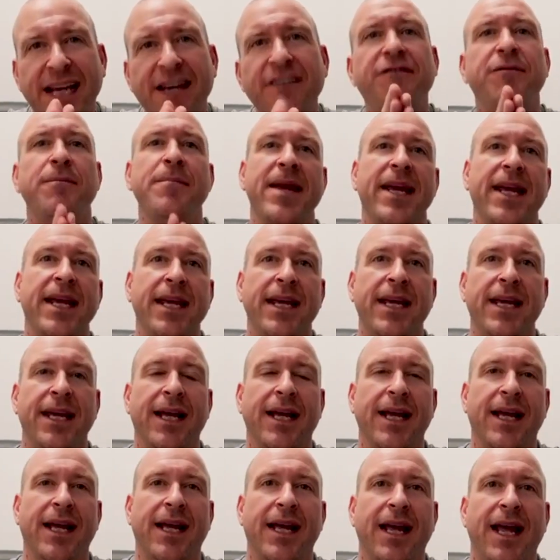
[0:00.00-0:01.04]
Give me
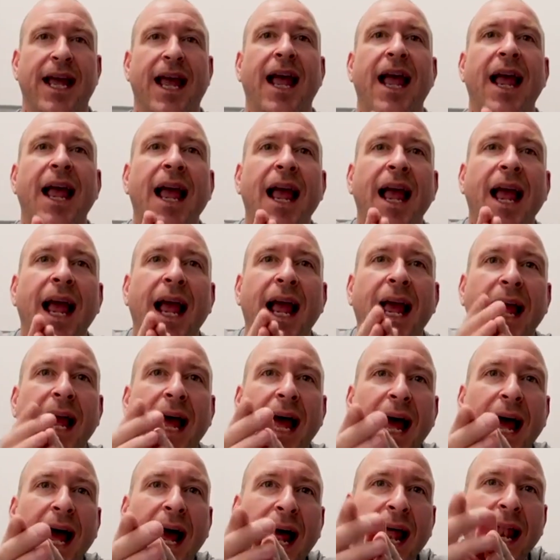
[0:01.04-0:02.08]

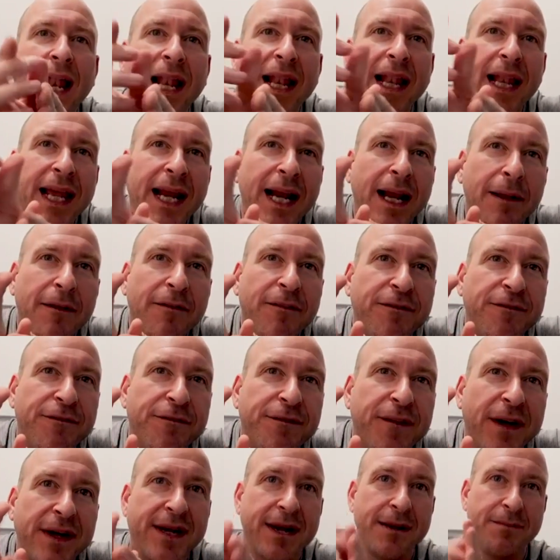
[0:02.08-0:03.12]
a little
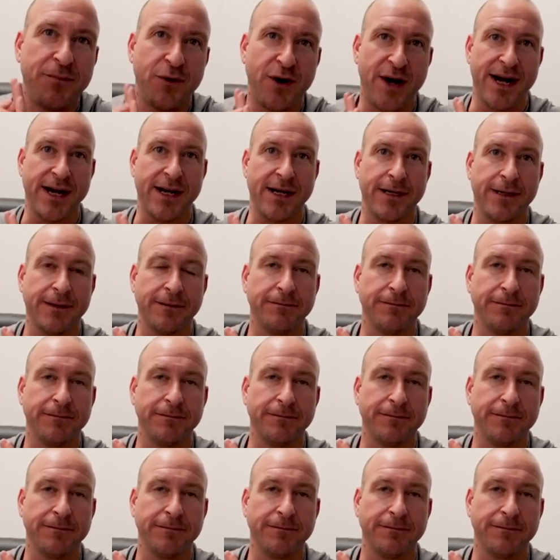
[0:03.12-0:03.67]
fucking break.